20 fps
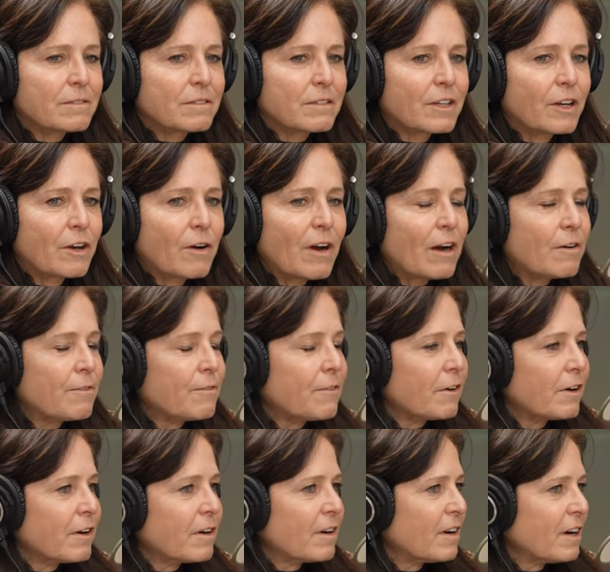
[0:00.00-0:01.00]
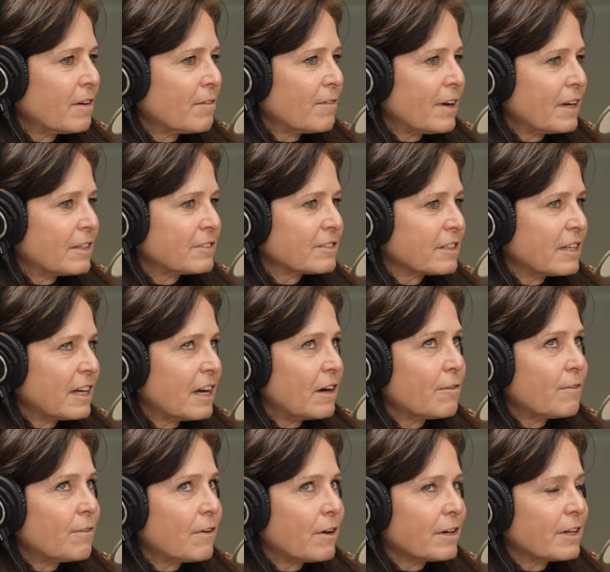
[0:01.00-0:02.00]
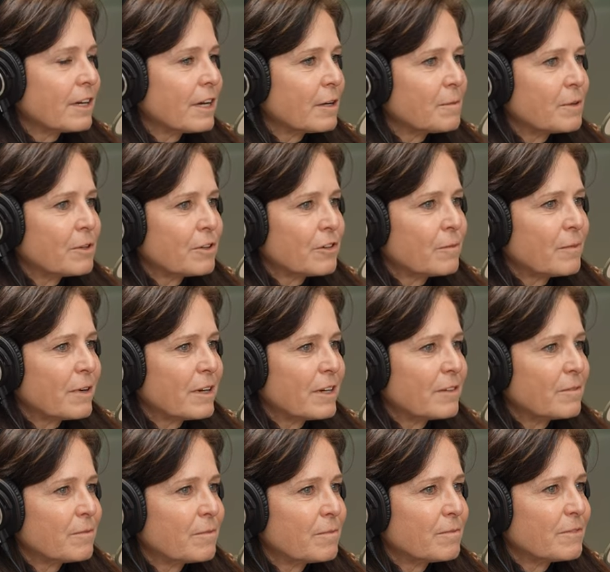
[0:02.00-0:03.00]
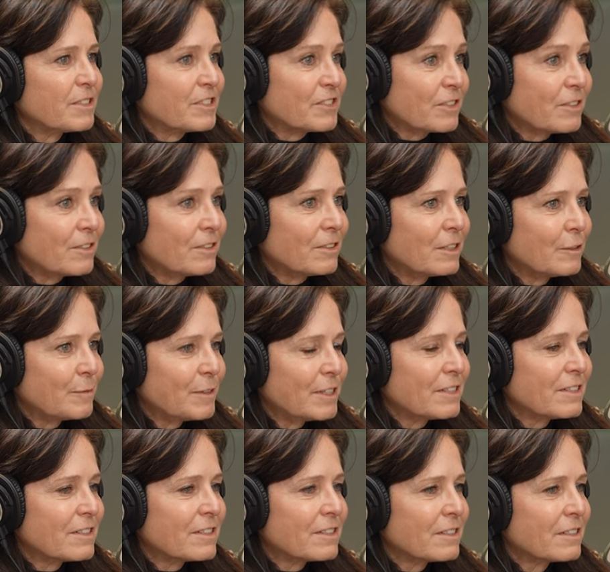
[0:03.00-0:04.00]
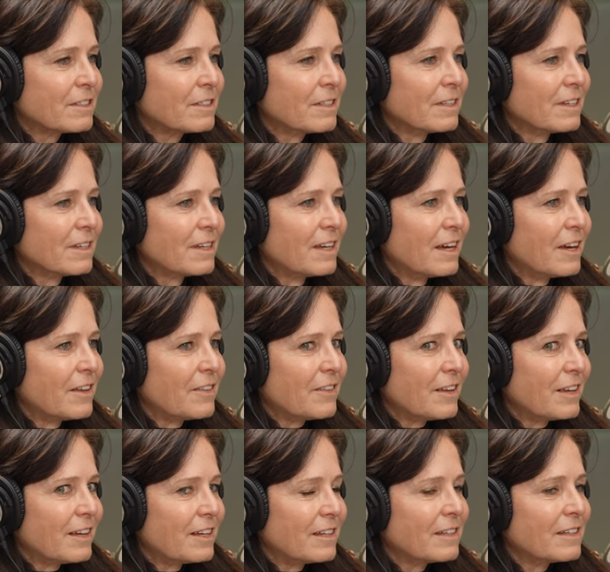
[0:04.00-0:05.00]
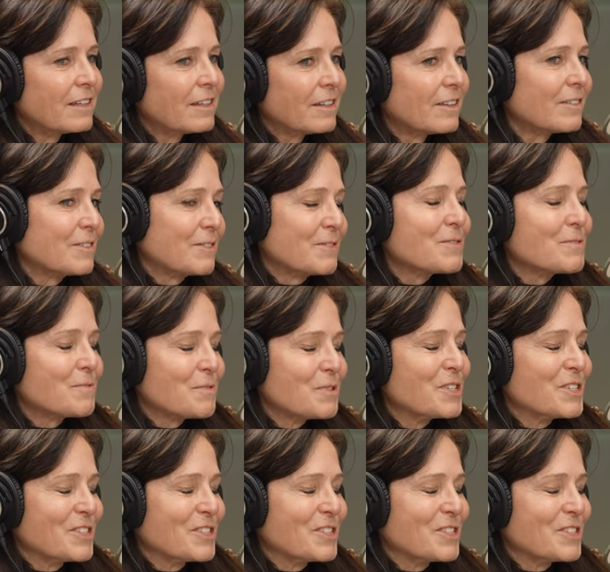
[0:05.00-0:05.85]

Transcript: you know how far how fast how far can i push my physical limits and then with